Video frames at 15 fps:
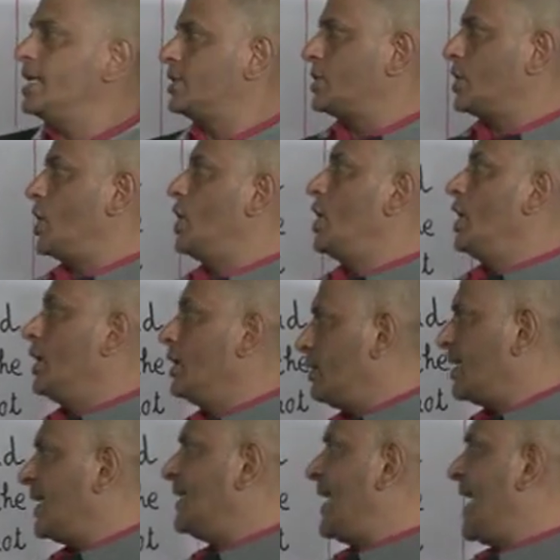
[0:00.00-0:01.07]
So,
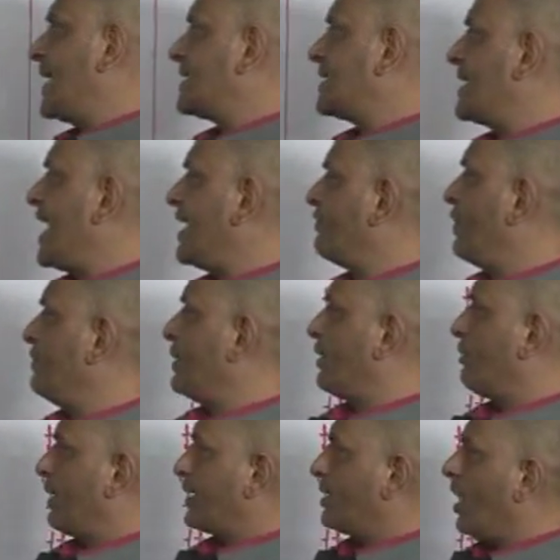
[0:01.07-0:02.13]
look at the extract from the
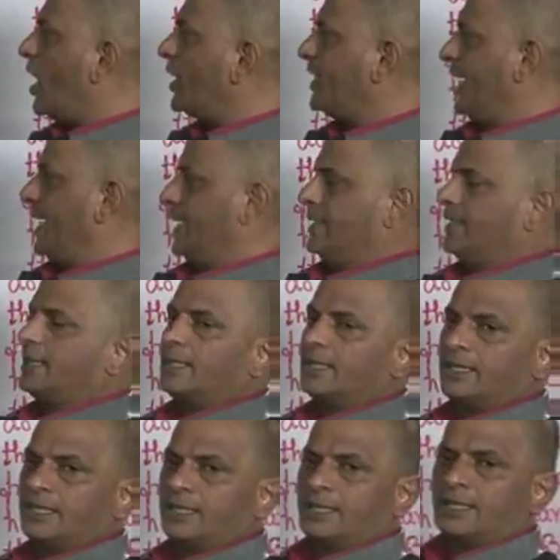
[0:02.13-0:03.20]
recording.
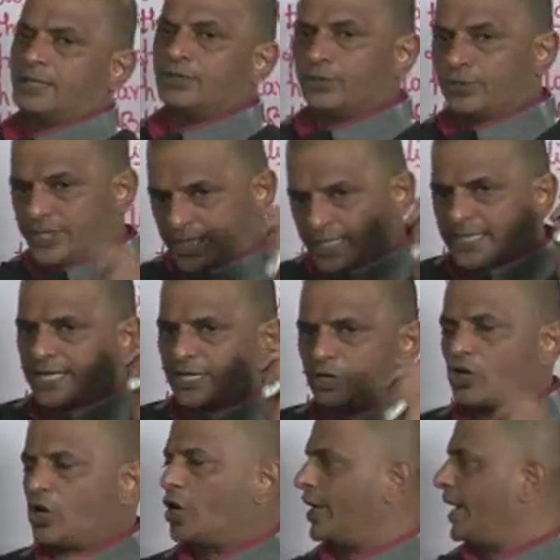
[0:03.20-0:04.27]
You hear a
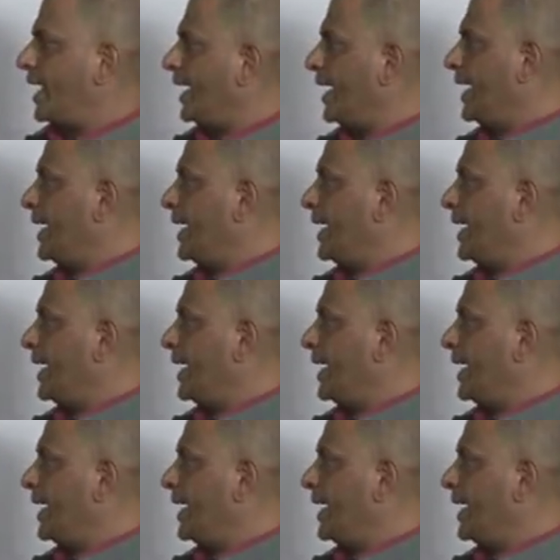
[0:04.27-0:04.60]
recording